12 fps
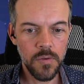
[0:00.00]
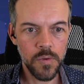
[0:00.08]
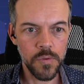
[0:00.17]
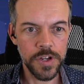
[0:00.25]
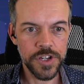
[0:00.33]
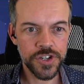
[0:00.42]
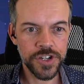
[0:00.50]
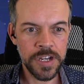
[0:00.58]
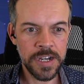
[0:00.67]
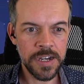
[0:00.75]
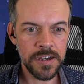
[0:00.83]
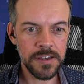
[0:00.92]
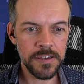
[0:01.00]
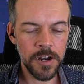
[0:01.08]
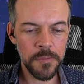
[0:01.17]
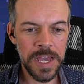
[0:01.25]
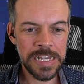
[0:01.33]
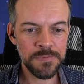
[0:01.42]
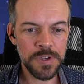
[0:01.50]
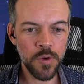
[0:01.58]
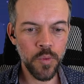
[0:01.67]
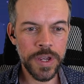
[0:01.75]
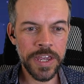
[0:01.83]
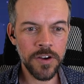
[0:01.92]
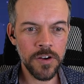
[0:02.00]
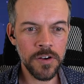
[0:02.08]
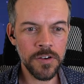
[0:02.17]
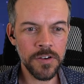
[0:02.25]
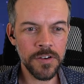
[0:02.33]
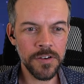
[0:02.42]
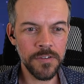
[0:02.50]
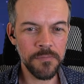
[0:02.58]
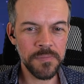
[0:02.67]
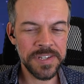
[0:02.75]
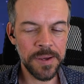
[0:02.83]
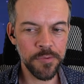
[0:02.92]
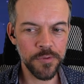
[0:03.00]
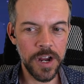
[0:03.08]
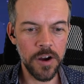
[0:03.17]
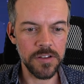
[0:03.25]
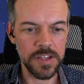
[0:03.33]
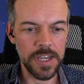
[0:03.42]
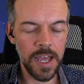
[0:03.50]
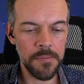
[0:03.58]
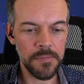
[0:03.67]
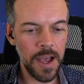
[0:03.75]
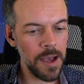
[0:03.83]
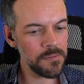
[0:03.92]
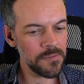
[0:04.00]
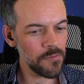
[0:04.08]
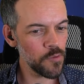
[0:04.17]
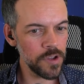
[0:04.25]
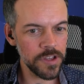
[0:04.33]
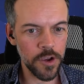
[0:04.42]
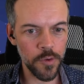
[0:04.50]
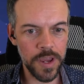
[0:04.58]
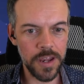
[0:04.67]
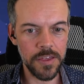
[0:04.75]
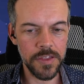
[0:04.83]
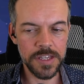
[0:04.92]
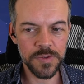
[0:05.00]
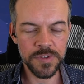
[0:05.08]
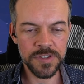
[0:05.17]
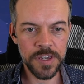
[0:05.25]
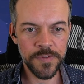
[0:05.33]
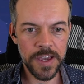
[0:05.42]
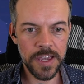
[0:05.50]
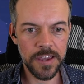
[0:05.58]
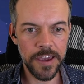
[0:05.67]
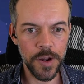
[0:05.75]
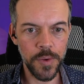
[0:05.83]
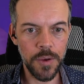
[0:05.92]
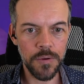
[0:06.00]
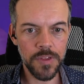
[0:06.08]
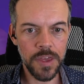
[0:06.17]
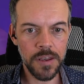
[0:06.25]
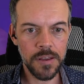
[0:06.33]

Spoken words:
Which, you know, makes me weaker temporarily. I'm really greeting this. We'll see if I can get away with it.